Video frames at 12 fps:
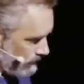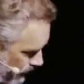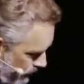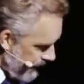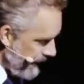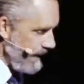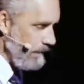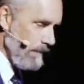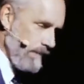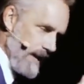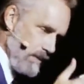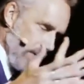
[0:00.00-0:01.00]
Okay,
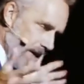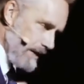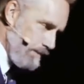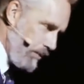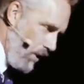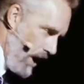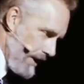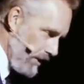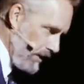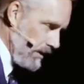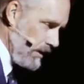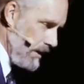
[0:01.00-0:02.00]
then we get
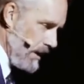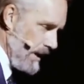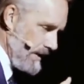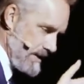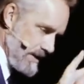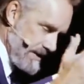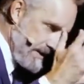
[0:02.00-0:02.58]
broader. This is